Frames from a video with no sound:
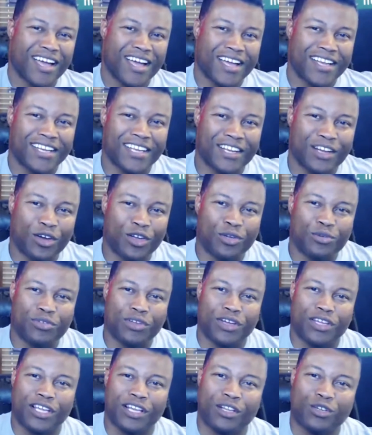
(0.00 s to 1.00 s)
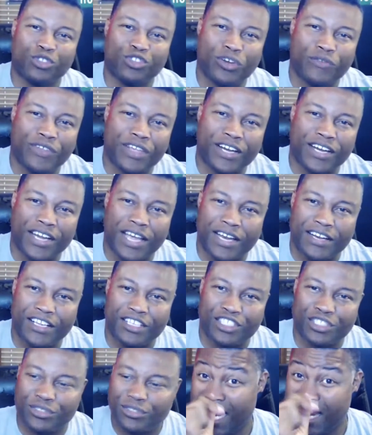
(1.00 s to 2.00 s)
You know you was going to get a little trivia today, did you?
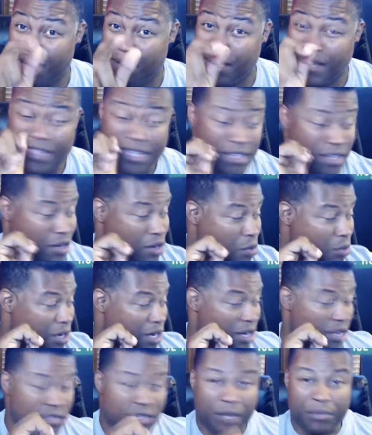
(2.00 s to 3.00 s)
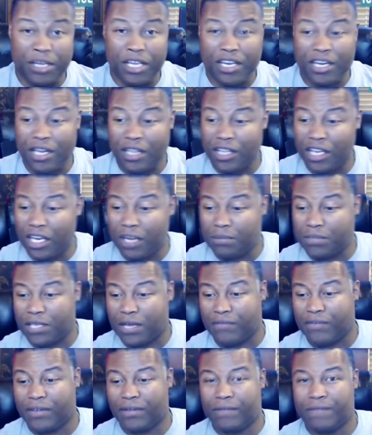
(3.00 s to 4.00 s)
Anybody think they know what it is? I'm going to give you another glimpse of
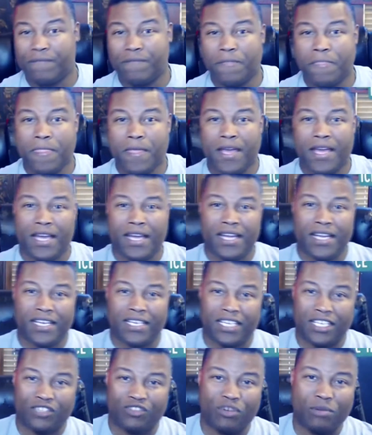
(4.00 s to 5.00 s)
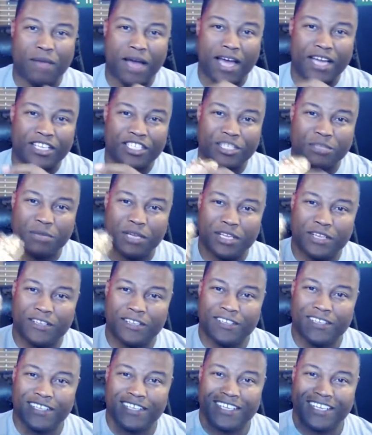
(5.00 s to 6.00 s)
it. This reminds you
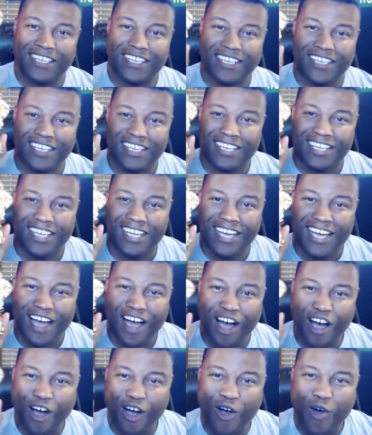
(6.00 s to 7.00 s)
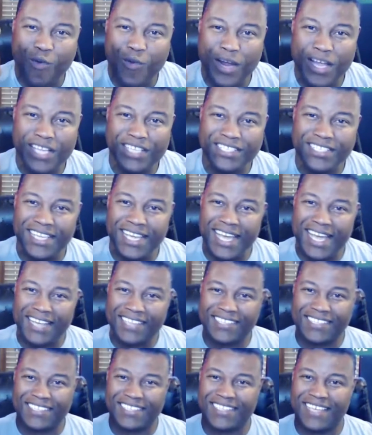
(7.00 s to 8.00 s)
always to
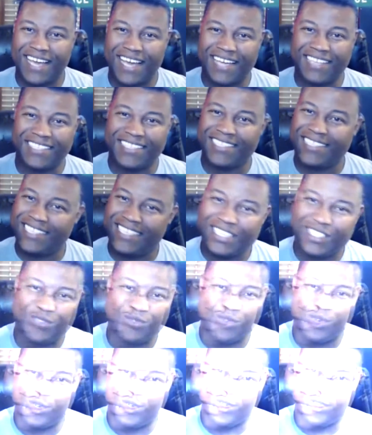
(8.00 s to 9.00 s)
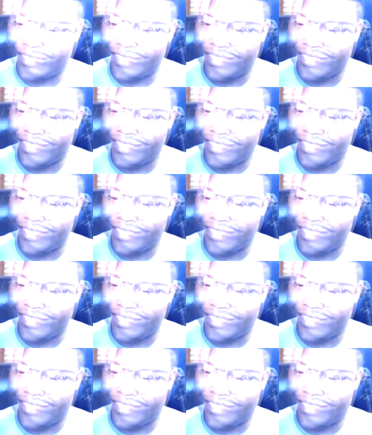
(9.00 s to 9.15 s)
exercise this rule.